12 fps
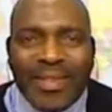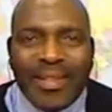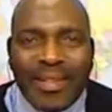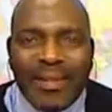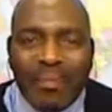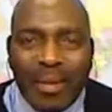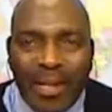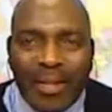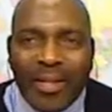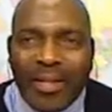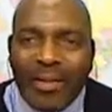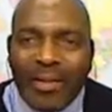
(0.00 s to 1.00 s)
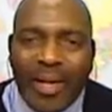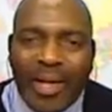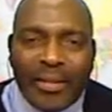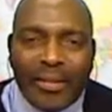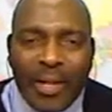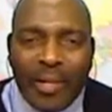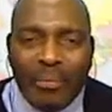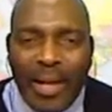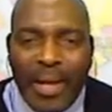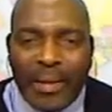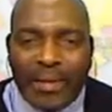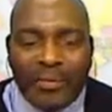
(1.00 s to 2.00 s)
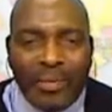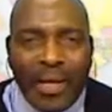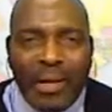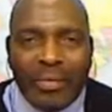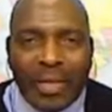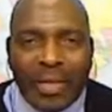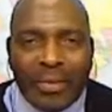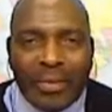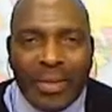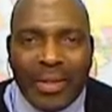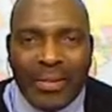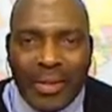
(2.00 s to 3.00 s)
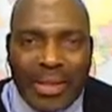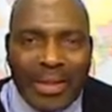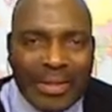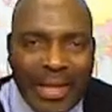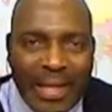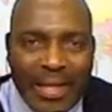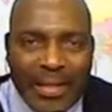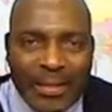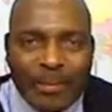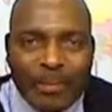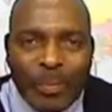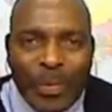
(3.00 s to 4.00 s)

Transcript: But that's what passes for evidence these days.